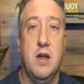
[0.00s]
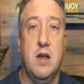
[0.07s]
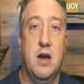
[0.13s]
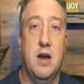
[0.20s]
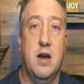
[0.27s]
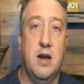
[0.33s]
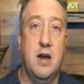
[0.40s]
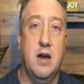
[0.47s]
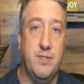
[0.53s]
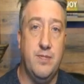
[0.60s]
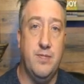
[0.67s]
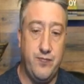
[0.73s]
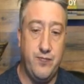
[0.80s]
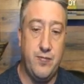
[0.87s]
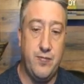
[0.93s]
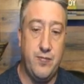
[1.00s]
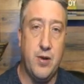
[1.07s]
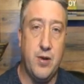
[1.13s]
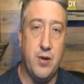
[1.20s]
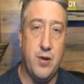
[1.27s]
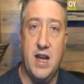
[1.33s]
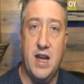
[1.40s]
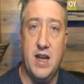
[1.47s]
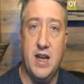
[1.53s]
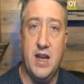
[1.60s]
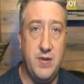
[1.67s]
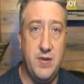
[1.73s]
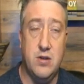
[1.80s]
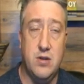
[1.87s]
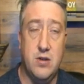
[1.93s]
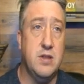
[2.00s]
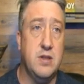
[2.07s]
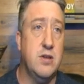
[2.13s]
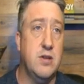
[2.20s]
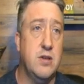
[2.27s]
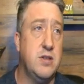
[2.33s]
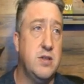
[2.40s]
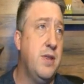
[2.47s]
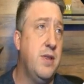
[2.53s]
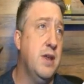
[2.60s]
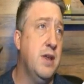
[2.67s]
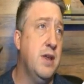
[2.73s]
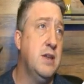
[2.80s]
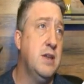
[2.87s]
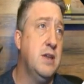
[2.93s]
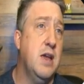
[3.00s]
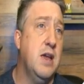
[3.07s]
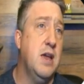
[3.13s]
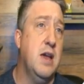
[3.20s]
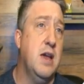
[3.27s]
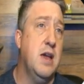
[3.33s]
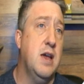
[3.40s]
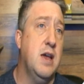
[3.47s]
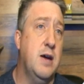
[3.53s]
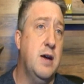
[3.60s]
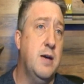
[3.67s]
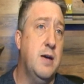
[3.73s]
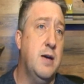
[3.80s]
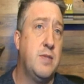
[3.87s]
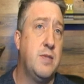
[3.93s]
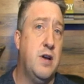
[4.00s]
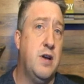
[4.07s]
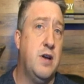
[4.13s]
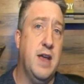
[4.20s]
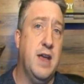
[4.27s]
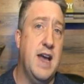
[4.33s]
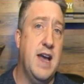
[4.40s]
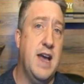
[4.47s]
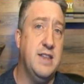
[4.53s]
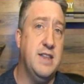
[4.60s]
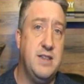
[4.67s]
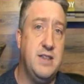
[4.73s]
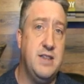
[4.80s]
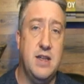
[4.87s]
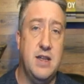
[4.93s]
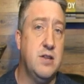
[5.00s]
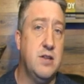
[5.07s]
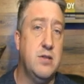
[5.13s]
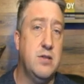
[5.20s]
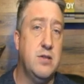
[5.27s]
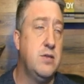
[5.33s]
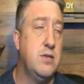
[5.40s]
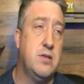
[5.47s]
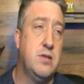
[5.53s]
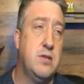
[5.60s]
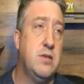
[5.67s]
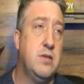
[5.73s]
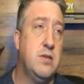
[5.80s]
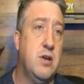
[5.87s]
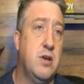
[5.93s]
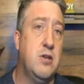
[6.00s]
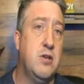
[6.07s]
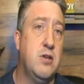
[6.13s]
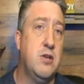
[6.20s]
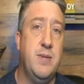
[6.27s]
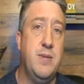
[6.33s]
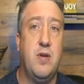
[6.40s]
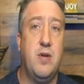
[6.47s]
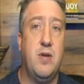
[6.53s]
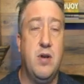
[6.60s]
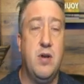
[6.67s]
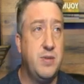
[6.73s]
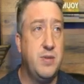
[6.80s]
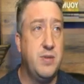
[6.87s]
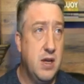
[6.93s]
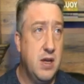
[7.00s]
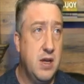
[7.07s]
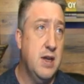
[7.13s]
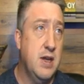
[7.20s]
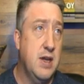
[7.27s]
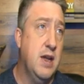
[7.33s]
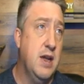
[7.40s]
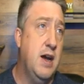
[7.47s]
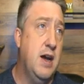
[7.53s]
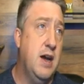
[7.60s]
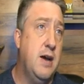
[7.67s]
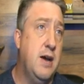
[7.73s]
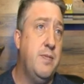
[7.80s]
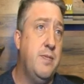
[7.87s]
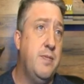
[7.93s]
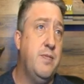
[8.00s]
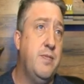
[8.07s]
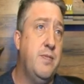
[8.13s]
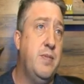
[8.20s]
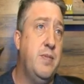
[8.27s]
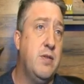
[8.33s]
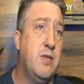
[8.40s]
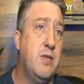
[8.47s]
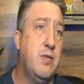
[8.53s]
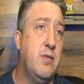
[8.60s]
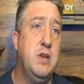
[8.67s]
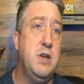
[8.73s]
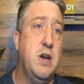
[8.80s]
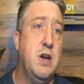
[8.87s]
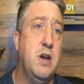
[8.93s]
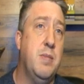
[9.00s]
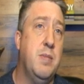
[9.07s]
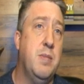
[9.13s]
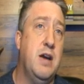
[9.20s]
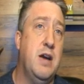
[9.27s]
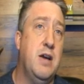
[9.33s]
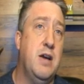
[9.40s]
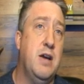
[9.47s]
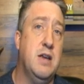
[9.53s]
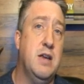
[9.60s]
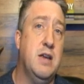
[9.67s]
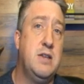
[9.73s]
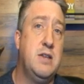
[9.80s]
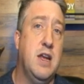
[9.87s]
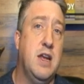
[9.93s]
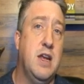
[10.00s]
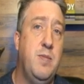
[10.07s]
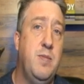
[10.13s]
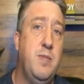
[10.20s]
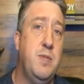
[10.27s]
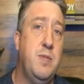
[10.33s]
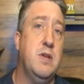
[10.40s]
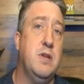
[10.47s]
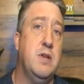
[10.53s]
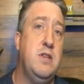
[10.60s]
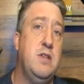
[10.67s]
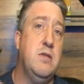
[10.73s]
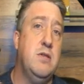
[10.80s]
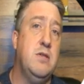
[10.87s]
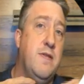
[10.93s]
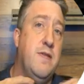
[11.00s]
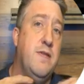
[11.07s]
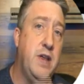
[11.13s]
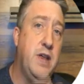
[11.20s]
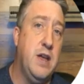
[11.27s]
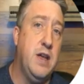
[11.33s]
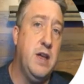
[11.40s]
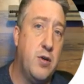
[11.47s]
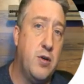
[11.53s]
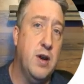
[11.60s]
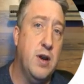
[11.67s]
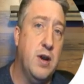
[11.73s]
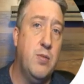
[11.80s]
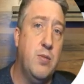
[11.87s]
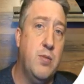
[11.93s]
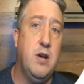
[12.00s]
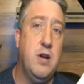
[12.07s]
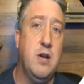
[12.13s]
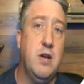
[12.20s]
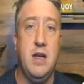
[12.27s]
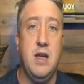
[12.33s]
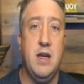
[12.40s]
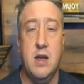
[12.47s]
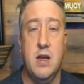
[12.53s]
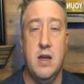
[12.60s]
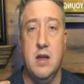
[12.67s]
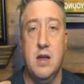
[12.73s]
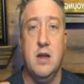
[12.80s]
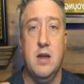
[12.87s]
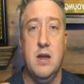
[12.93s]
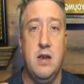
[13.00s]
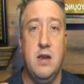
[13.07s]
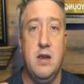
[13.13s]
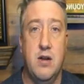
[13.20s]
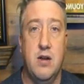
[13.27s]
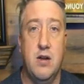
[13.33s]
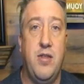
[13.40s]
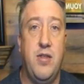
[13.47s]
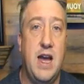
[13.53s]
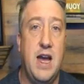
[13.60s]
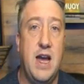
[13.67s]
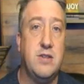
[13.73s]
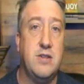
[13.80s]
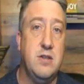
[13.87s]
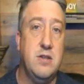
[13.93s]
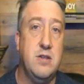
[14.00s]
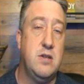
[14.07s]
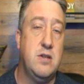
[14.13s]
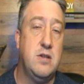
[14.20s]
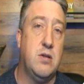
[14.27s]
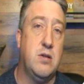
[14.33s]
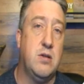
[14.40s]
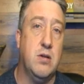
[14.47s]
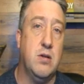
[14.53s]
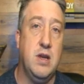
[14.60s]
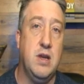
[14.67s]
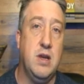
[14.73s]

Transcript: um, per thousand views and those type of things um, called AdSense. Those those type programs. Um, but what we're talking about is getting people into an affiliate program where you can make, you know, thousands or